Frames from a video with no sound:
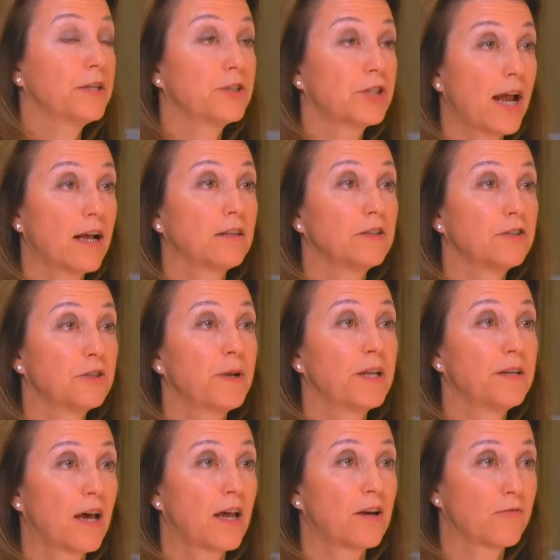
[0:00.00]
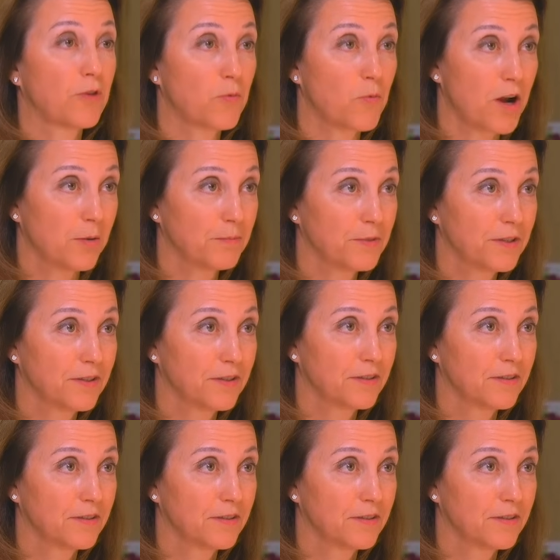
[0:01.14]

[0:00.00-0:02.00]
Be challenged, but not overwhelmed.